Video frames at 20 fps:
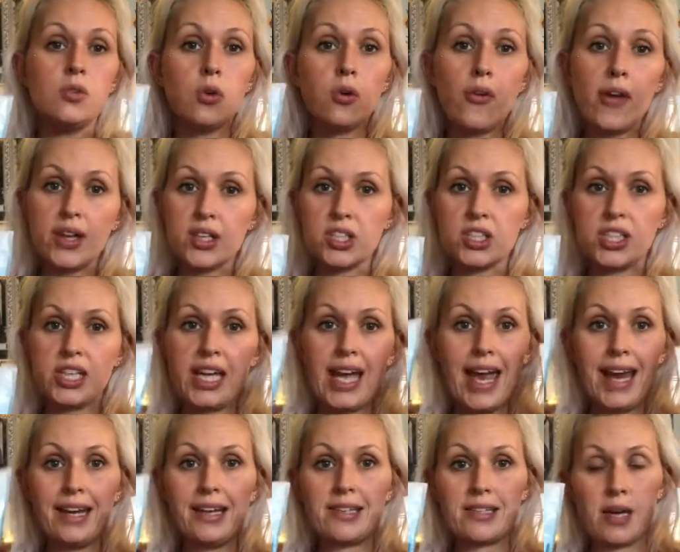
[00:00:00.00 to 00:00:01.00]
or actually
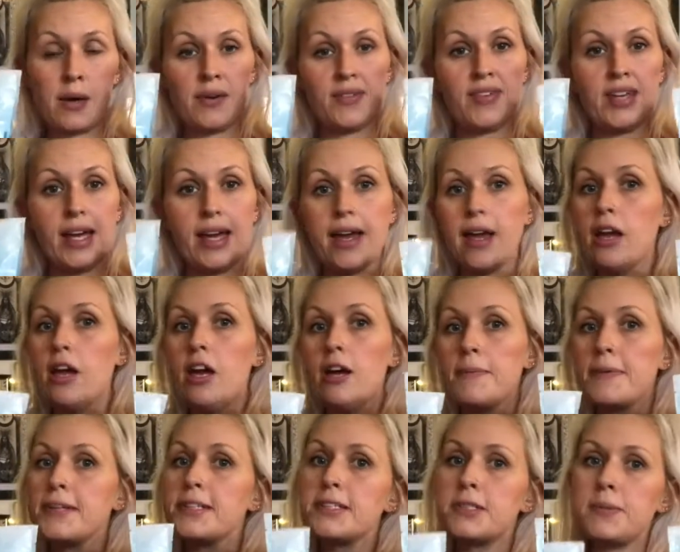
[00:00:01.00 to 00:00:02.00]
any time of year,
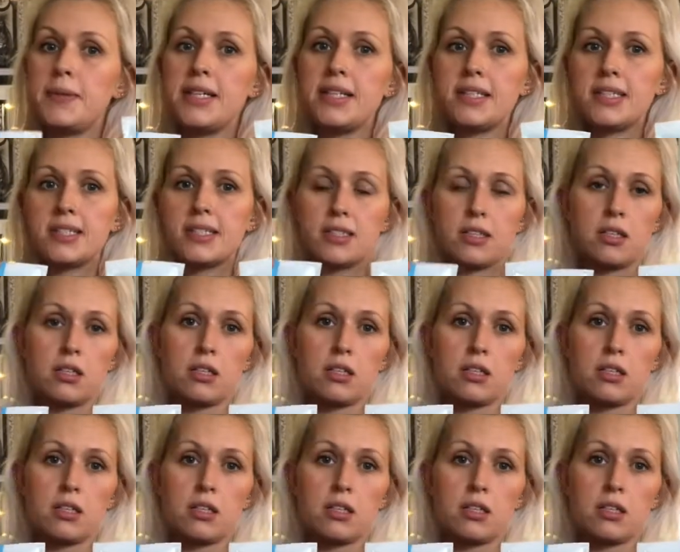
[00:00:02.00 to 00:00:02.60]
because sweets